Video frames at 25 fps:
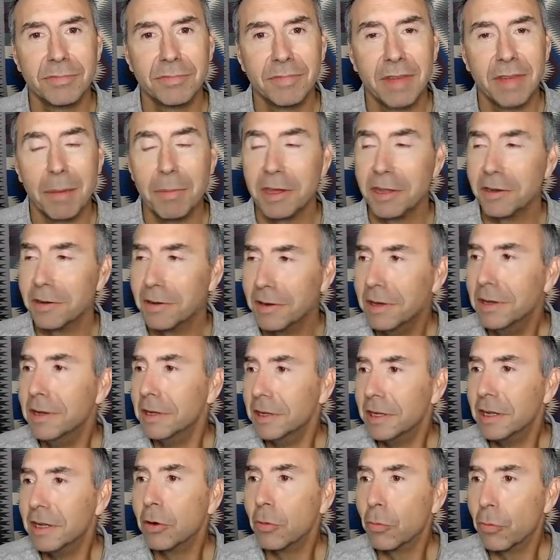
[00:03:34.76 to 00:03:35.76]
I mean,
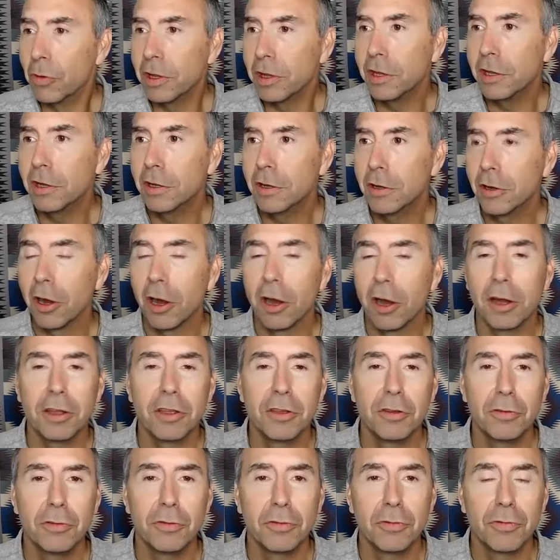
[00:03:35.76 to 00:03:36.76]
we
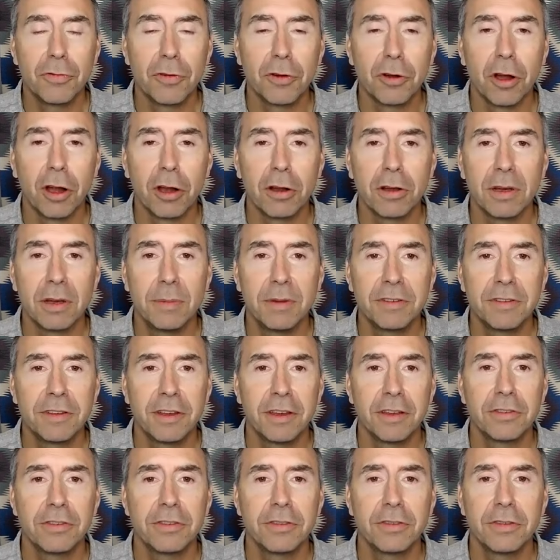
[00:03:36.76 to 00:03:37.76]
argue for our
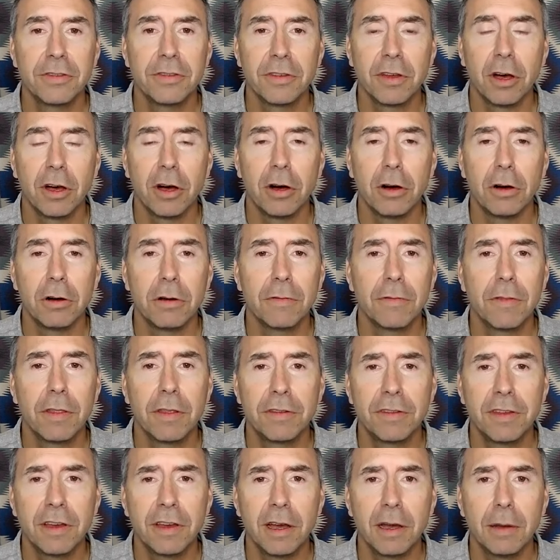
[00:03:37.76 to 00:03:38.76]
limitations all of the
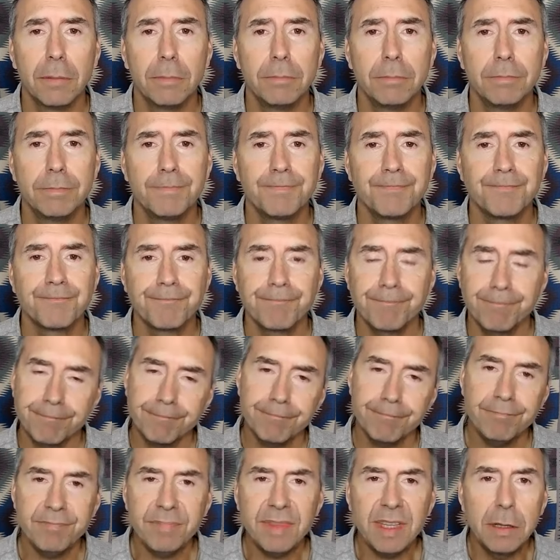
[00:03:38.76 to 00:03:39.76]
time.
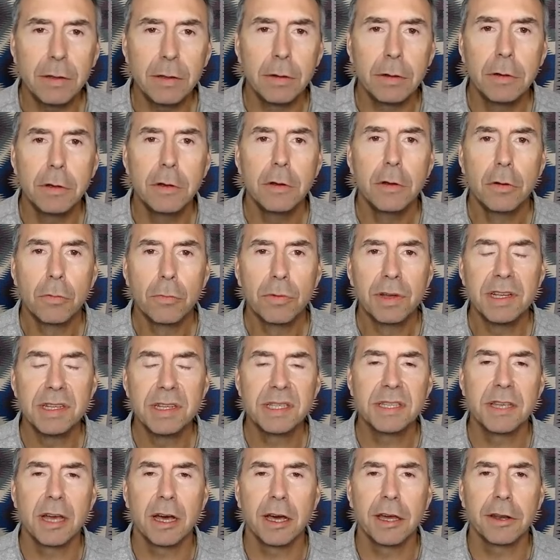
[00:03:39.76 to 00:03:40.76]
We
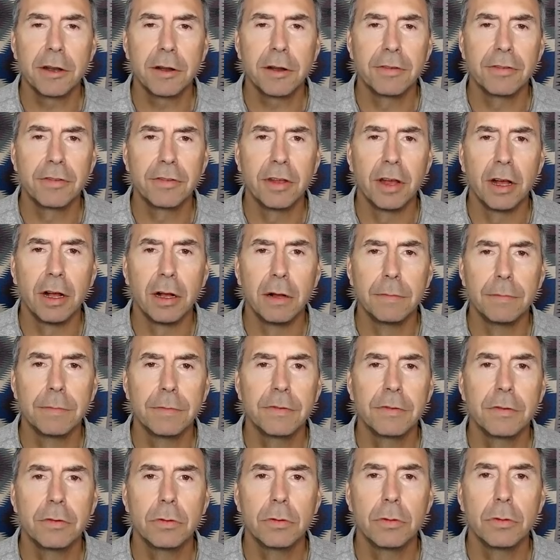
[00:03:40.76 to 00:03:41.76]
assign
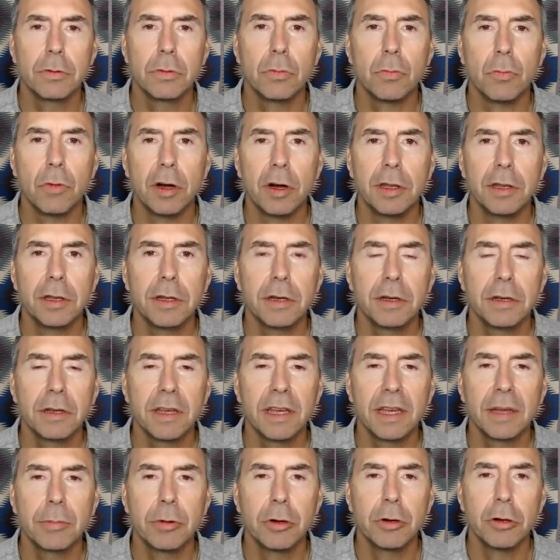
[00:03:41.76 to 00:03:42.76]
ourselves one
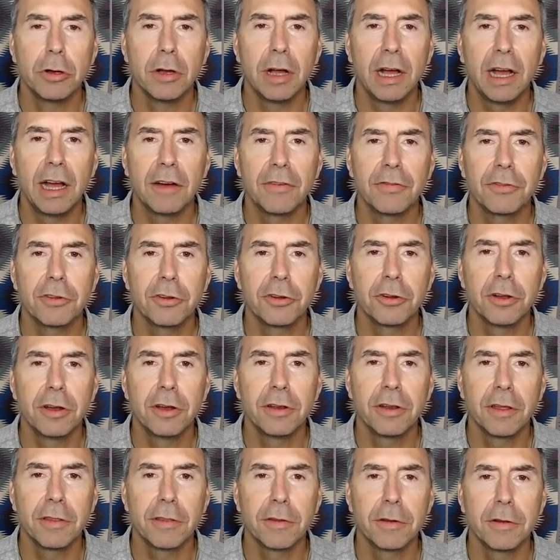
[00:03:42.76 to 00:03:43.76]
label after
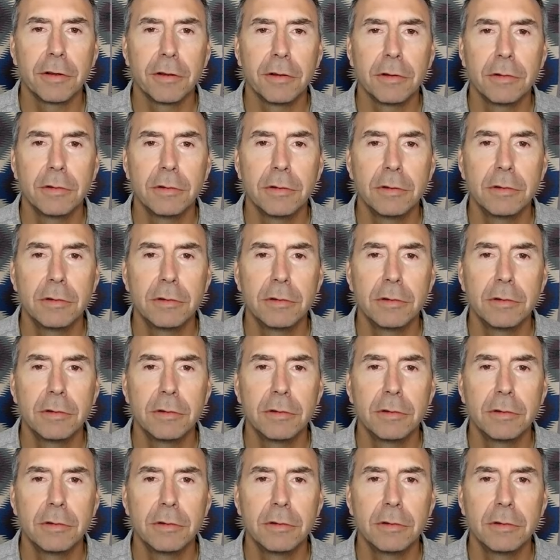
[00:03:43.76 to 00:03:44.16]
another,